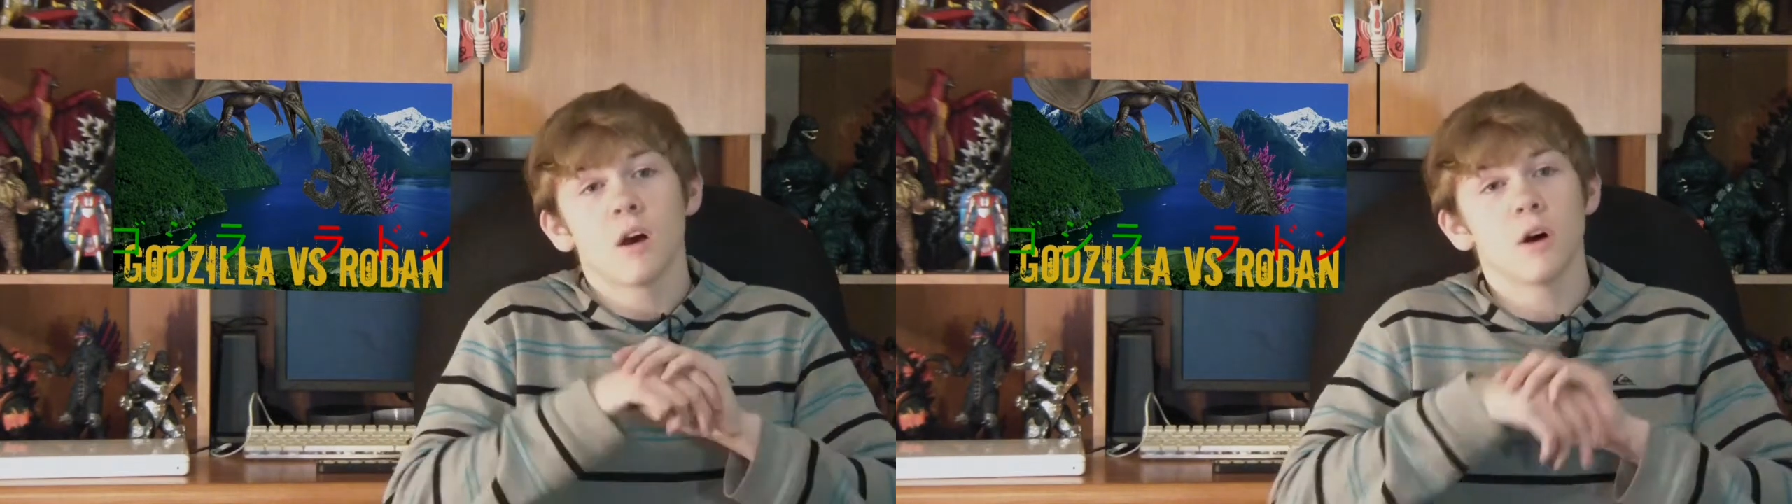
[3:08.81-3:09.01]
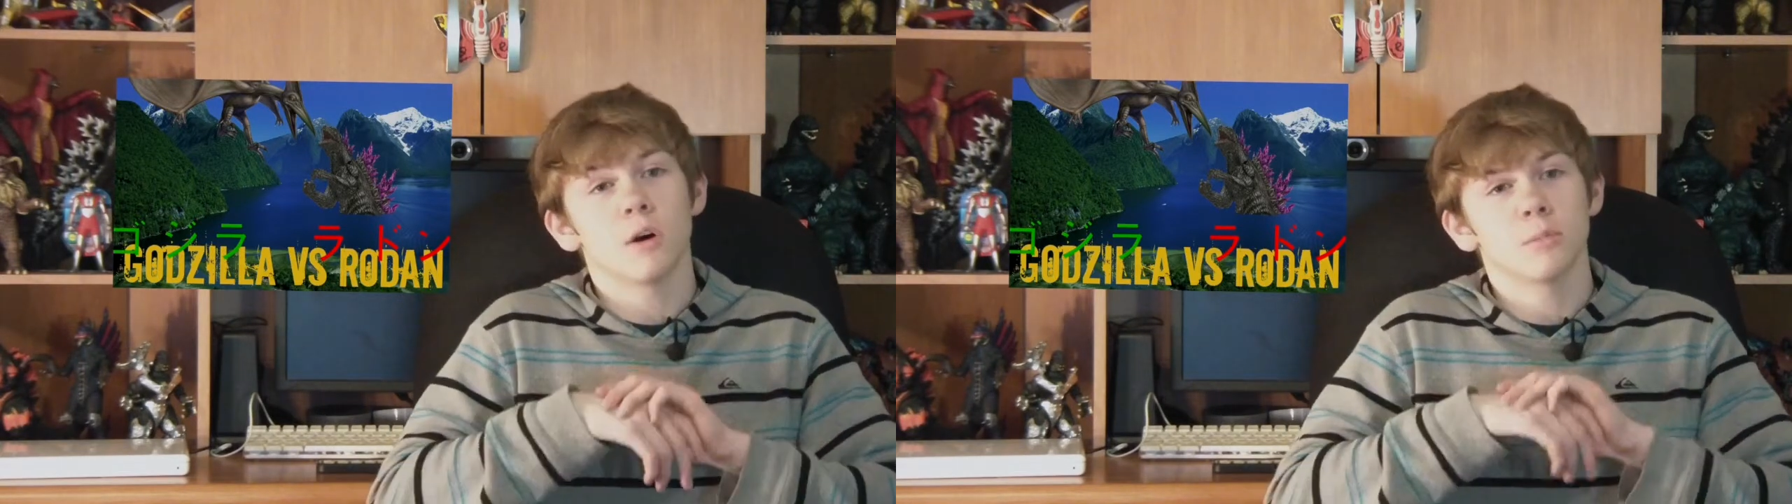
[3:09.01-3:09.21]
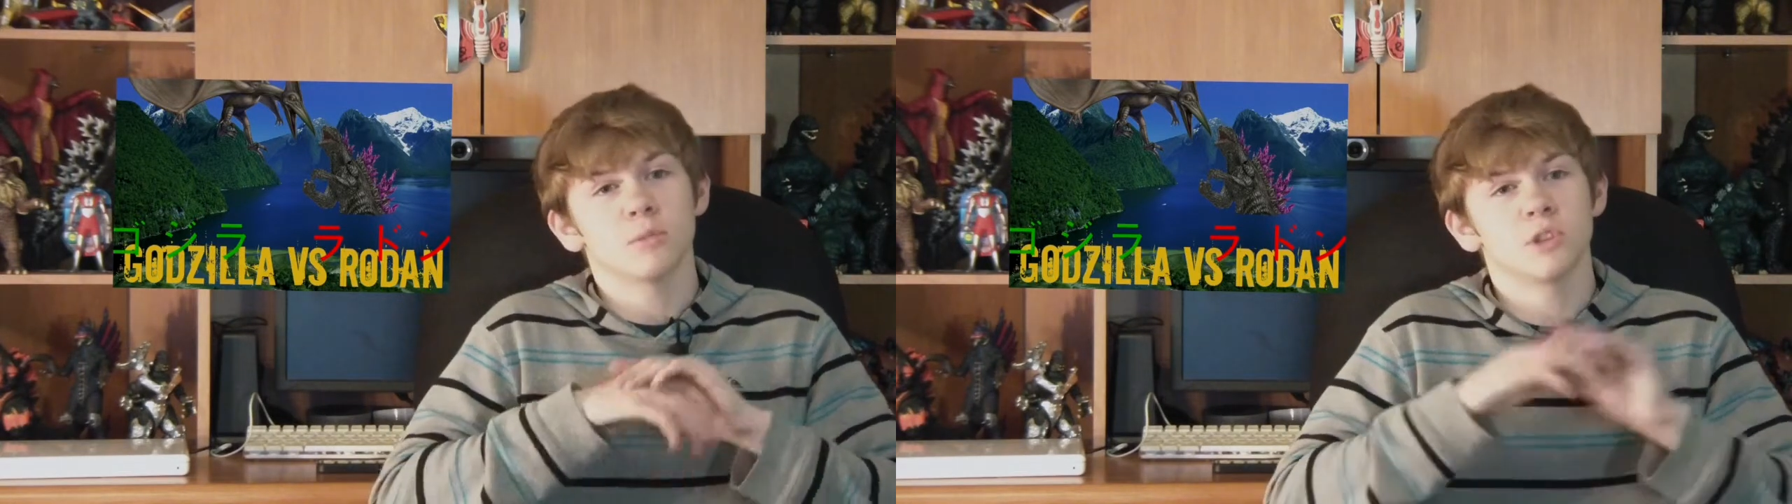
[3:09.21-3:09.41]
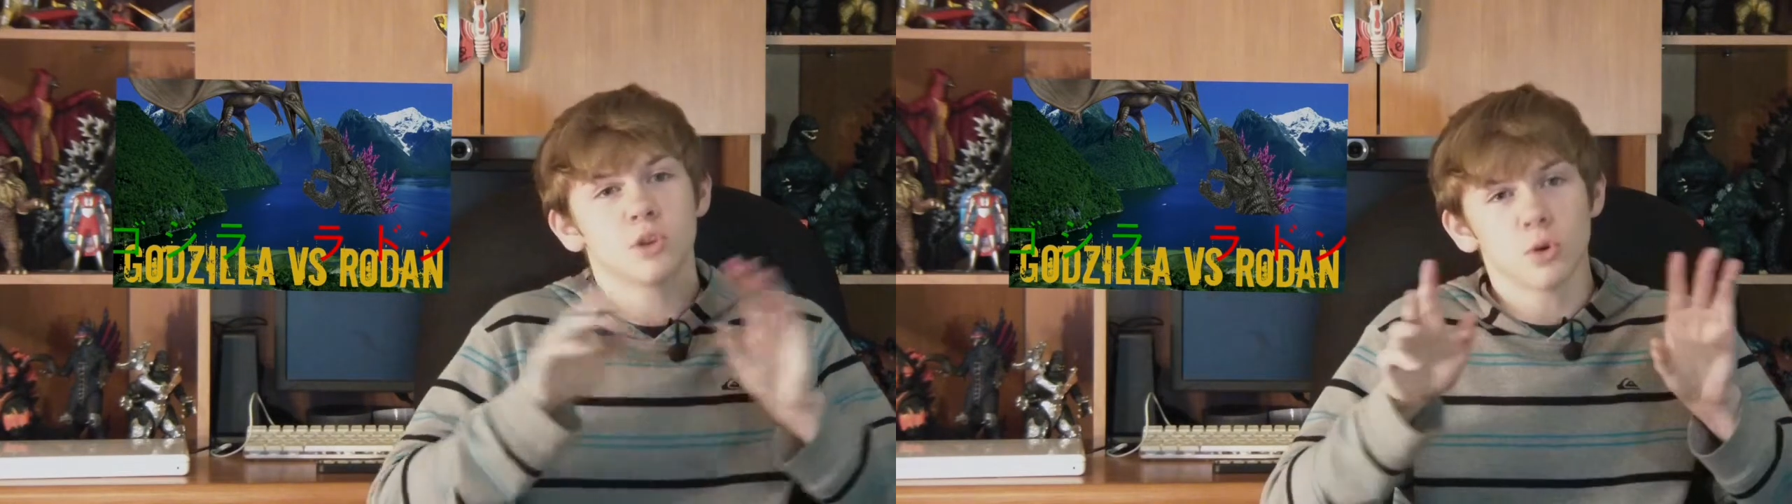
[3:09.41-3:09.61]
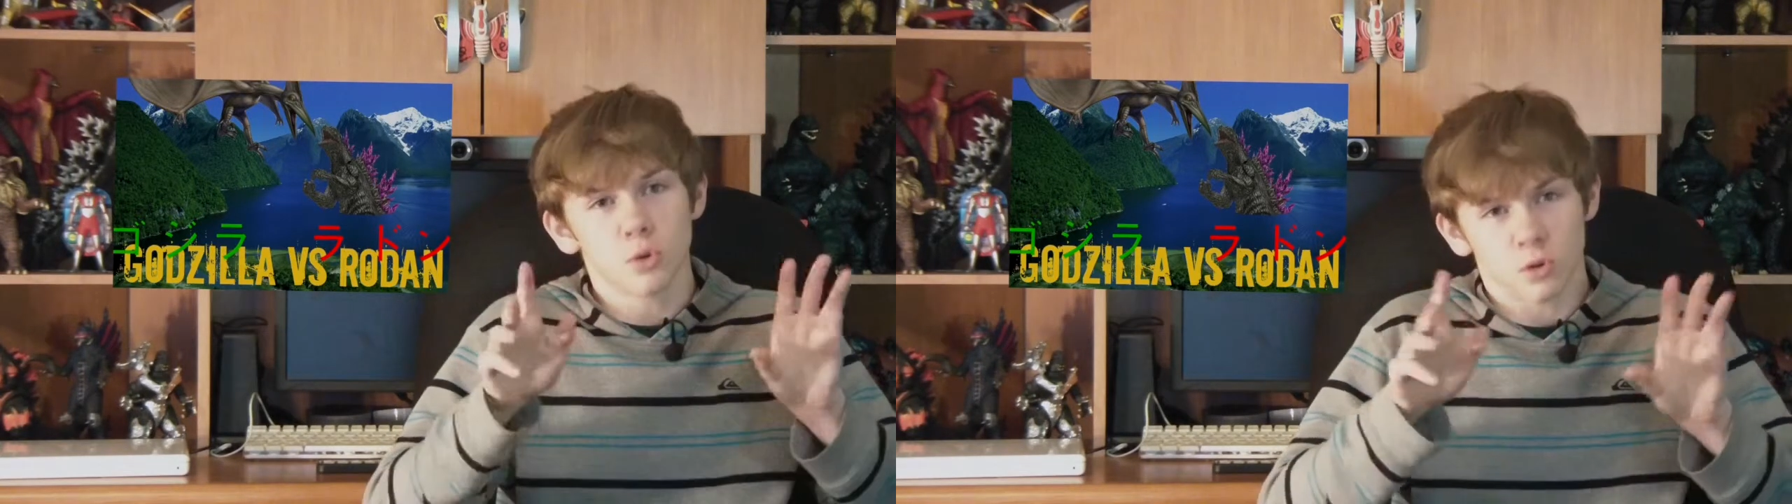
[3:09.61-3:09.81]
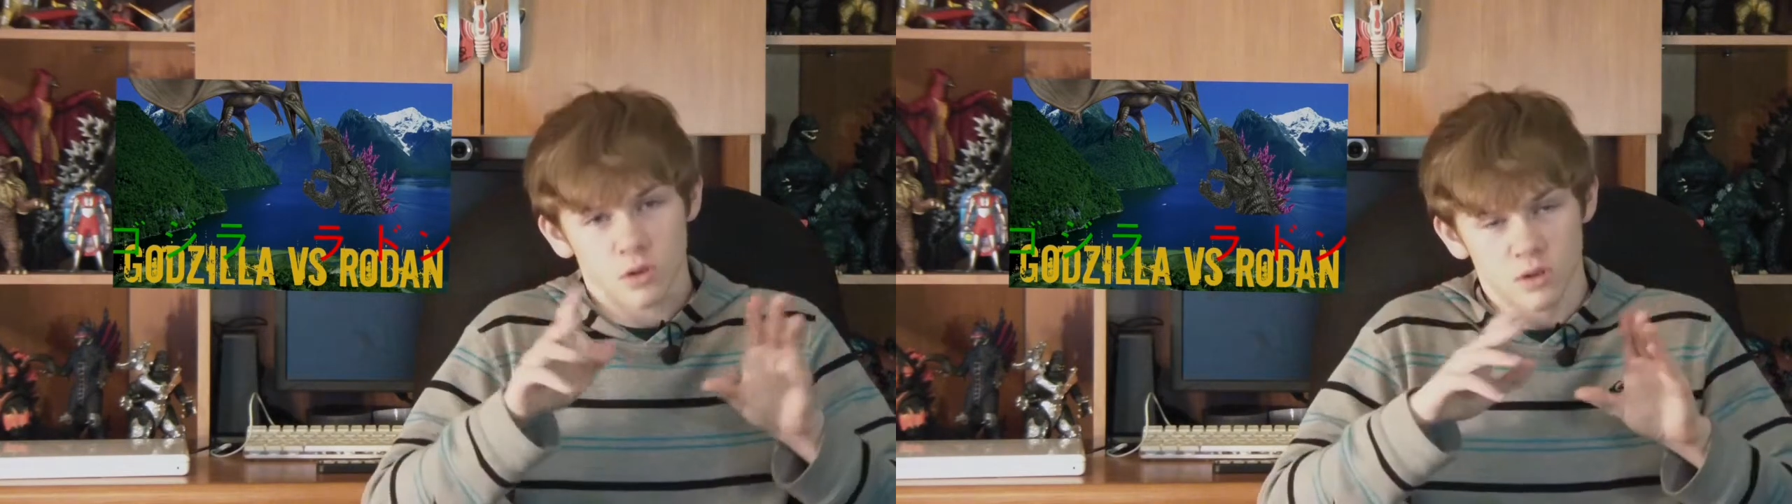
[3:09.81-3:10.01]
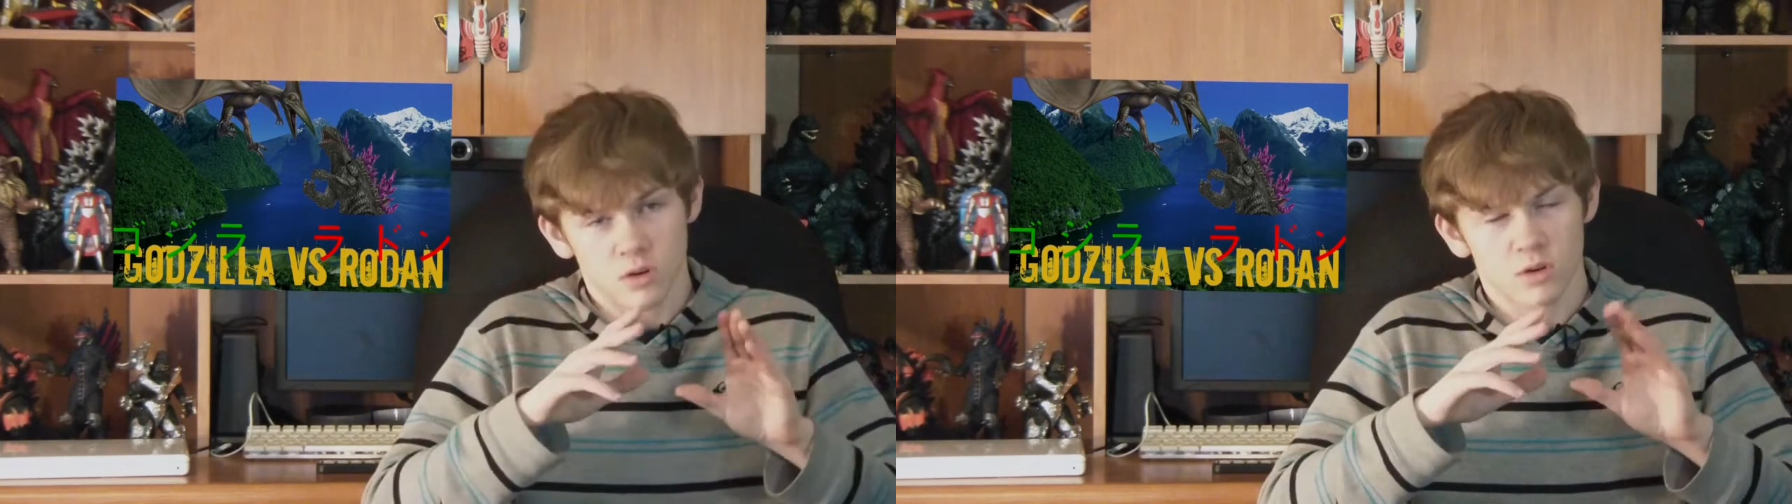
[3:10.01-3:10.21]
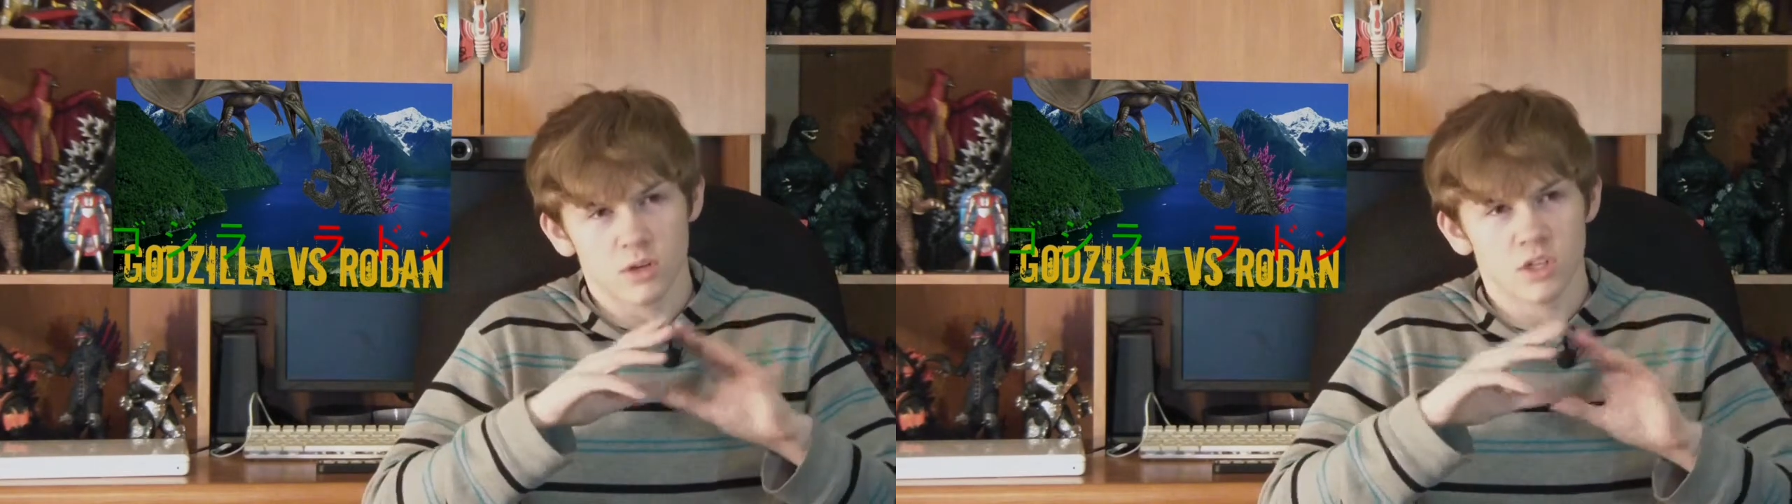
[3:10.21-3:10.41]
Seoul,
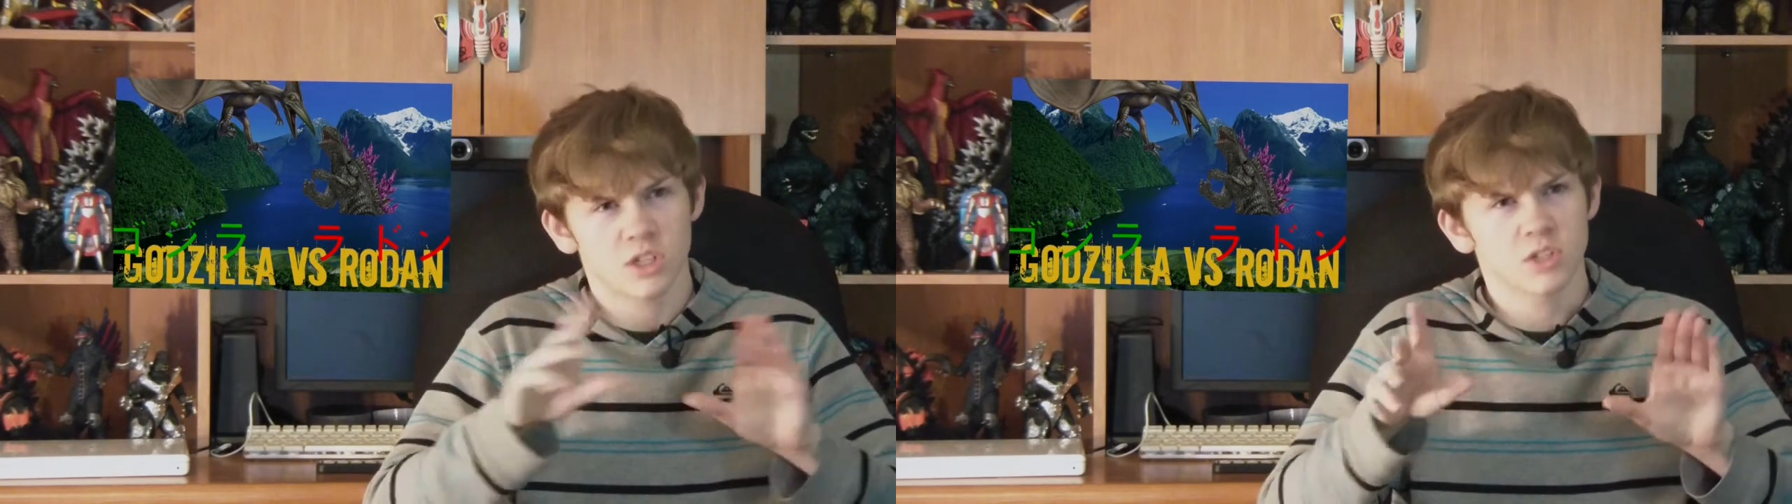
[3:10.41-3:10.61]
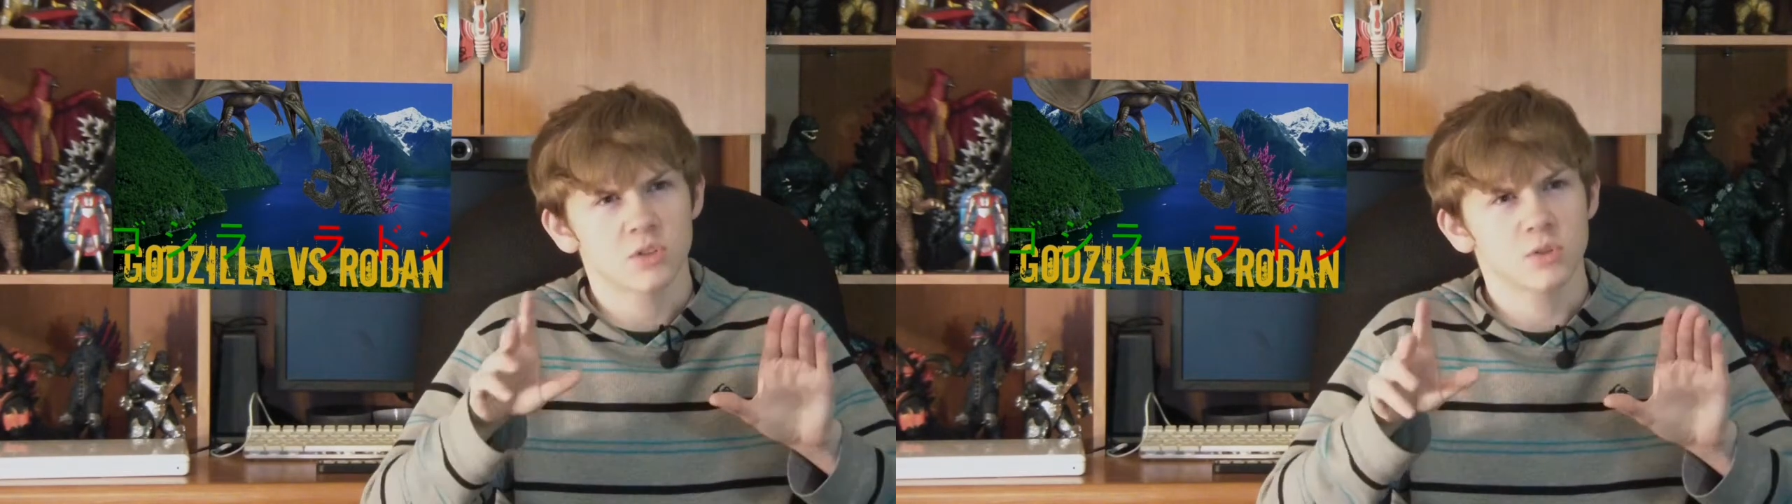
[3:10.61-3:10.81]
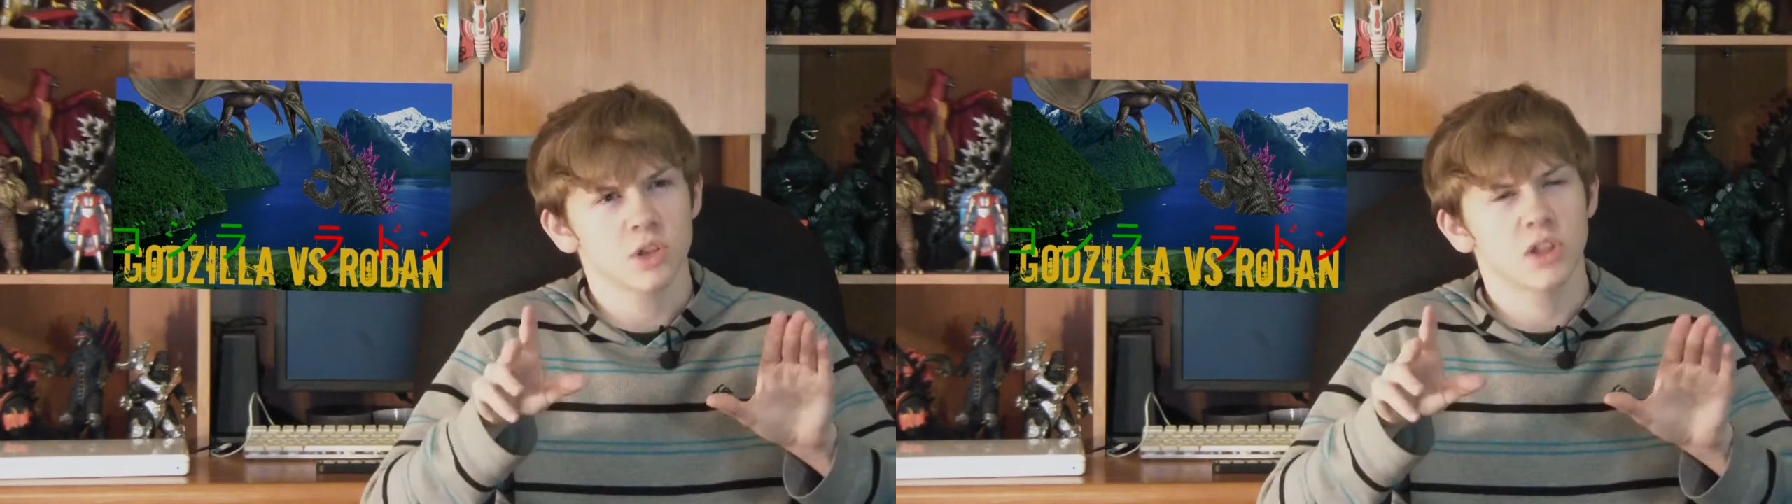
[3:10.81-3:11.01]
or Seoul,